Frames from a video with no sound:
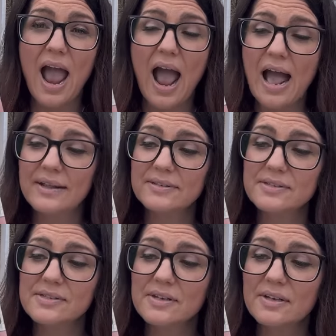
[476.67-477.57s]

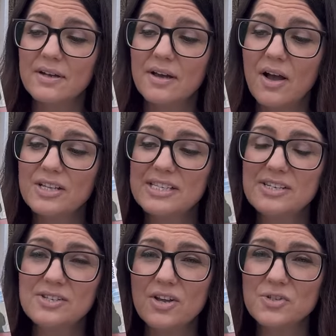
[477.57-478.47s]
And I did
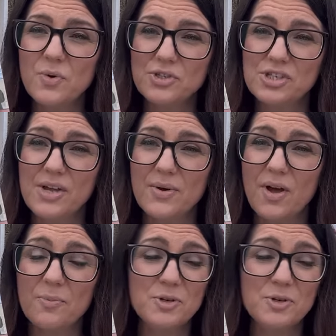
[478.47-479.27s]
start to watch the sew along,